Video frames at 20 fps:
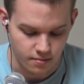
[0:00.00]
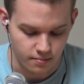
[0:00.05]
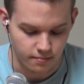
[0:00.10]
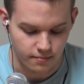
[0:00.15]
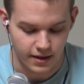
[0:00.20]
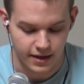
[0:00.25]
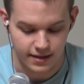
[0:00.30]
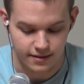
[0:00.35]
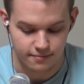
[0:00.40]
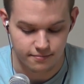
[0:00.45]

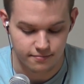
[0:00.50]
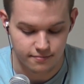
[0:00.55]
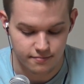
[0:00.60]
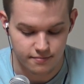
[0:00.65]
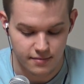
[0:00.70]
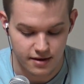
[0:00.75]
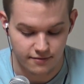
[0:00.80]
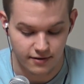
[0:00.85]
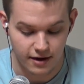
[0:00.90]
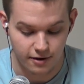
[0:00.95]
And
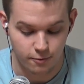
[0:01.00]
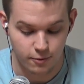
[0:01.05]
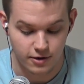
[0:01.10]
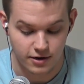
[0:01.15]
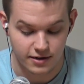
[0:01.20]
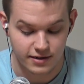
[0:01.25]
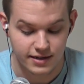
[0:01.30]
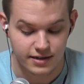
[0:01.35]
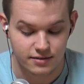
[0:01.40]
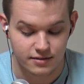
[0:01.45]
if I were to
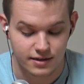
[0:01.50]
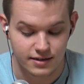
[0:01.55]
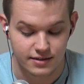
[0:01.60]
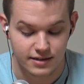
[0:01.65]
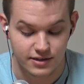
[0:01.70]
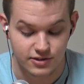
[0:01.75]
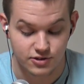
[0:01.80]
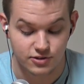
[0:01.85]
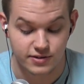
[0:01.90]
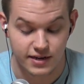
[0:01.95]
delid
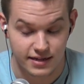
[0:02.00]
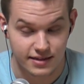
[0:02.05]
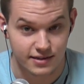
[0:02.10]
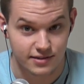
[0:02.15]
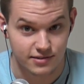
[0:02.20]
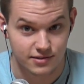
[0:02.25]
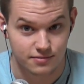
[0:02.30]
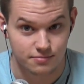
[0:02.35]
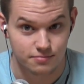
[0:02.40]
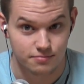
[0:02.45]
this, so take
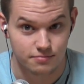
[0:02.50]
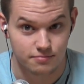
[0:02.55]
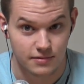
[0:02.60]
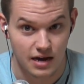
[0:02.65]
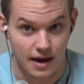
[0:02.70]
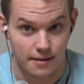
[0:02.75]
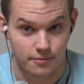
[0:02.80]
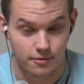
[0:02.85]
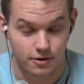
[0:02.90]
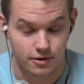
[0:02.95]
this
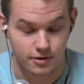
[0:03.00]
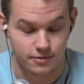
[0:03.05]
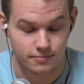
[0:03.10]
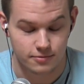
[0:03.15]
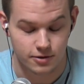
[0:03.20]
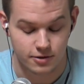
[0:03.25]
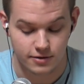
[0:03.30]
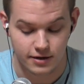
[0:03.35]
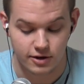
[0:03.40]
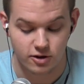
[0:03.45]
copper
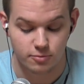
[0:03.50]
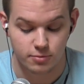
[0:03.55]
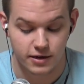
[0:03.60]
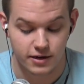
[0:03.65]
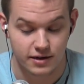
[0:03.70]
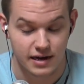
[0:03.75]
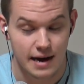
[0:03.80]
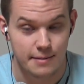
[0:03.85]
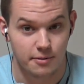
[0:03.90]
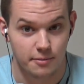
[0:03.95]
or nickel-plated
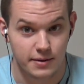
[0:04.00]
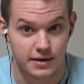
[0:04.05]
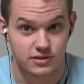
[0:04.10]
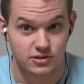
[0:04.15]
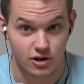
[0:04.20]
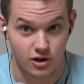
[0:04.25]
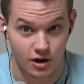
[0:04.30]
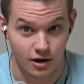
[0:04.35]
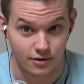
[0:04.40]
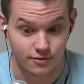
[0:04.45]
copper piece
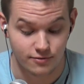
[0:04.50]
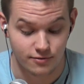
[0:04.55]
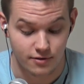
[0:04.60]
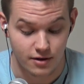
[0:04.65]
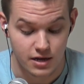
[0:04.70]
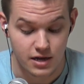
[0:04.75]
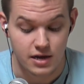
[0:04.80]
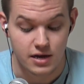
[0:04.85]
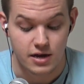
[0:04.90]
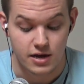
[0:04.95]
off,
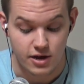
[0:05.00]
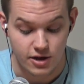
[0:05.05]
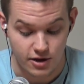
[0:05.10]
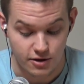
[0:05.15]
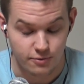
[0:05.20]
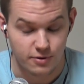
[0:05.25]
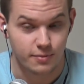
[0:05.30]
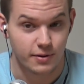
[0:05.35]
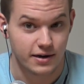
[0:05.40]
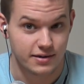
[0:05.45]

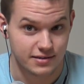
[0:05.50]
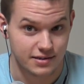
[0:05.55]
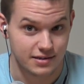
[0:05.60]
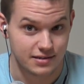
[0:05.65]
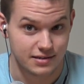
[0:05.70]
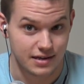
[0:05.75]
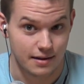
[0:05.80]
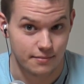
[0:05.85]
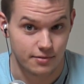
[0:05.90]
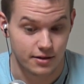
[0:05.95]
we'd probably see the
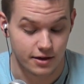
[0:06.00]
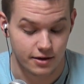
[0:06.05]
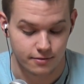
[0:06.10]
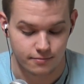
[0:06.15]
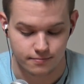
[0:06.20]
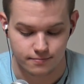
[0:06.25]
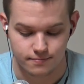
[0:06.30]
same thing.